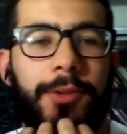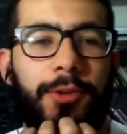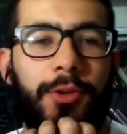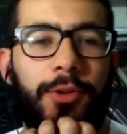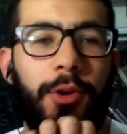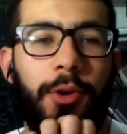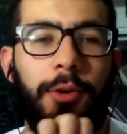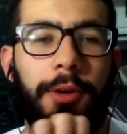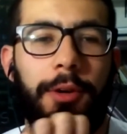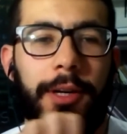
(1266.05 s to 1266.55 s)

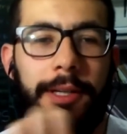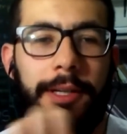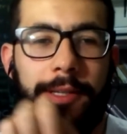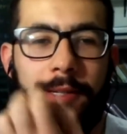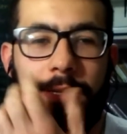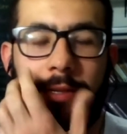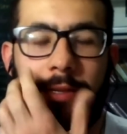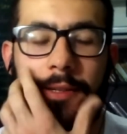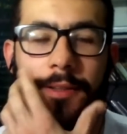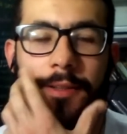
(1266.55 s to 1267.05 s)

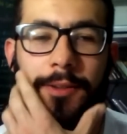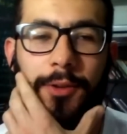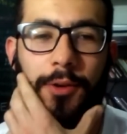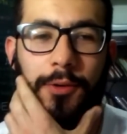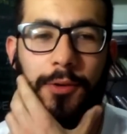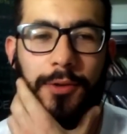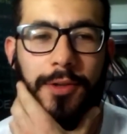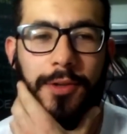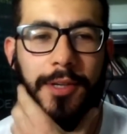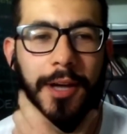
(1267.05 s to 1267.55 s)
Douglas
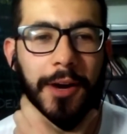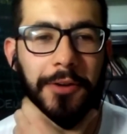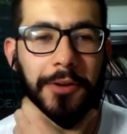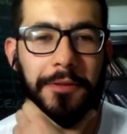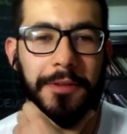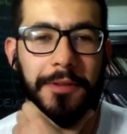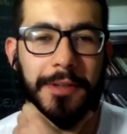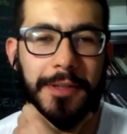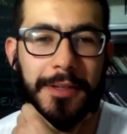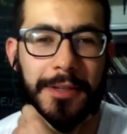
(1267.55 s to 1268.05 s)

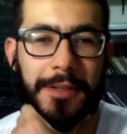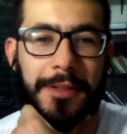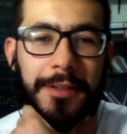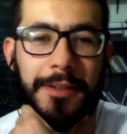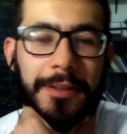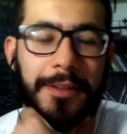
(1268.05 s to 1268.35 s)
Gonçalves